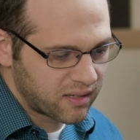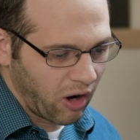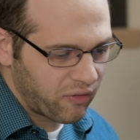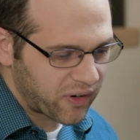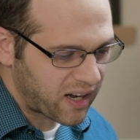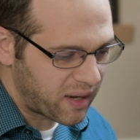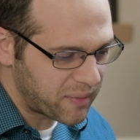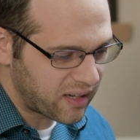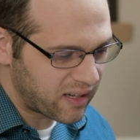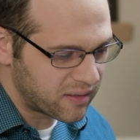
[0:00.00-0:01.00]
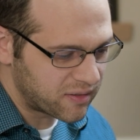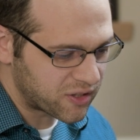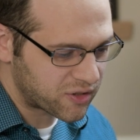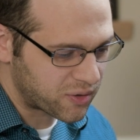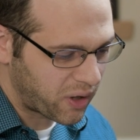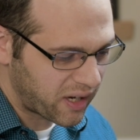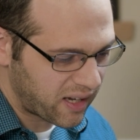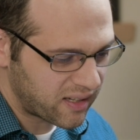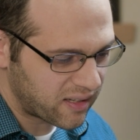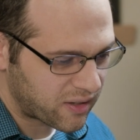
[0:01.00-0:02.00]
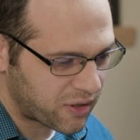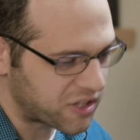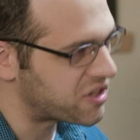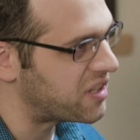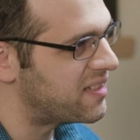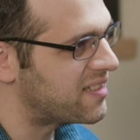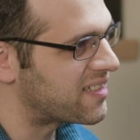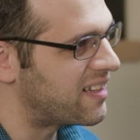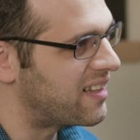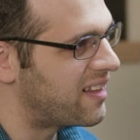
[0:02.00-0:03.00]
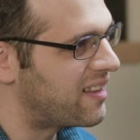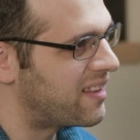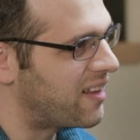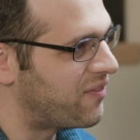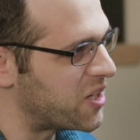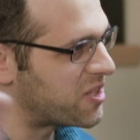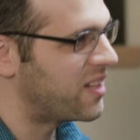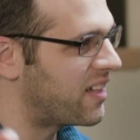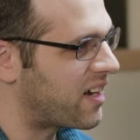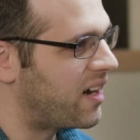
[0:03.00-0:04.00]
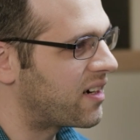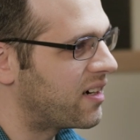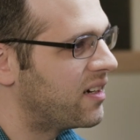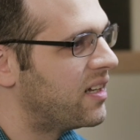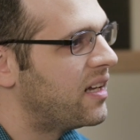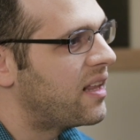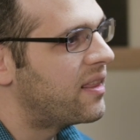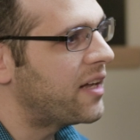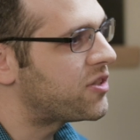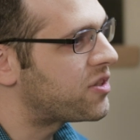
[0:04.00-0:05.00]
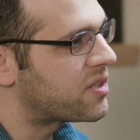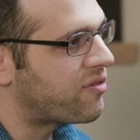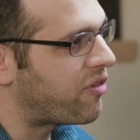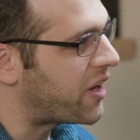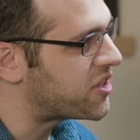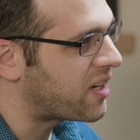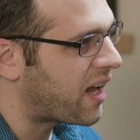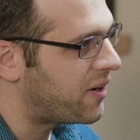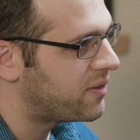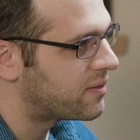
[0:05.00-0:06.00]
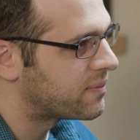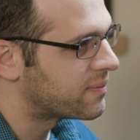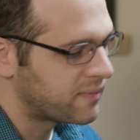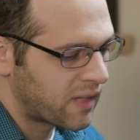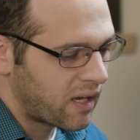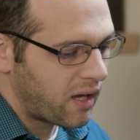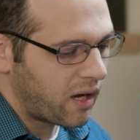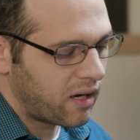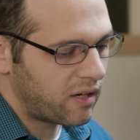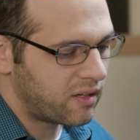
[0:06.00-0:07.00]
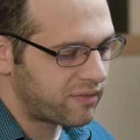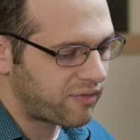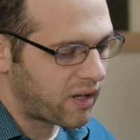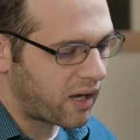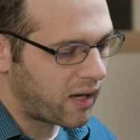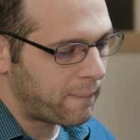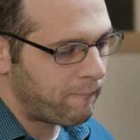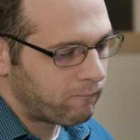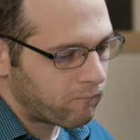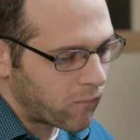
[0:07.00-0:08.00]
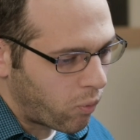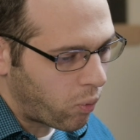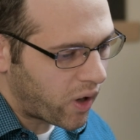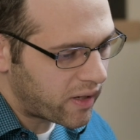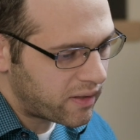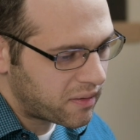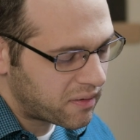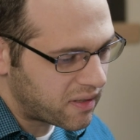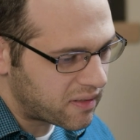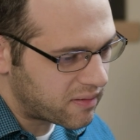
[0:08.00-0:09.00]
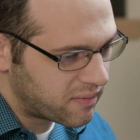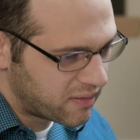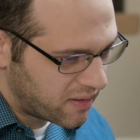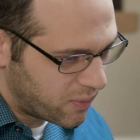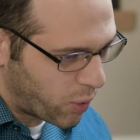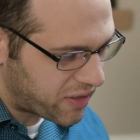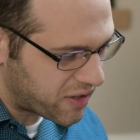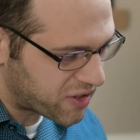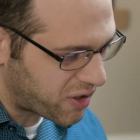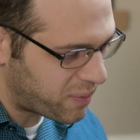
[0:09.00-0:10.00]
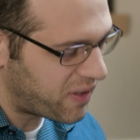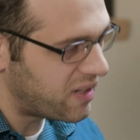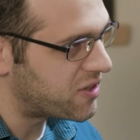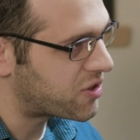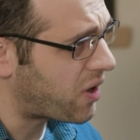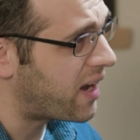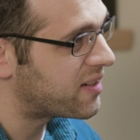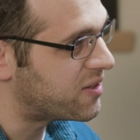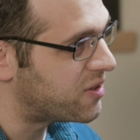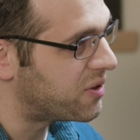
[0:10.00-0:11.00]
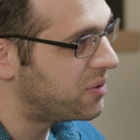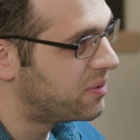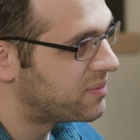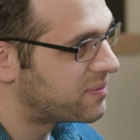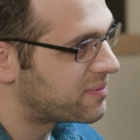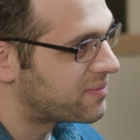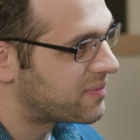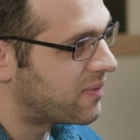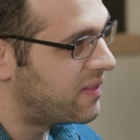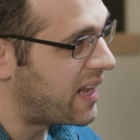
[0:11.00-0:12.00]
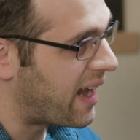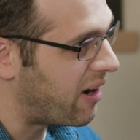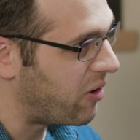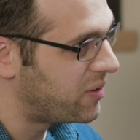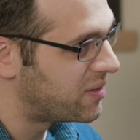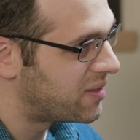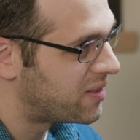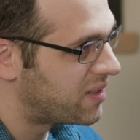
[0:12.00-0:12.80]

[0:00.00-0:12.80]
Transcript: overcoming and destroying Christians, and then eventually they'll conquer. That's just a fleshing out of what the serpent is trying to do now,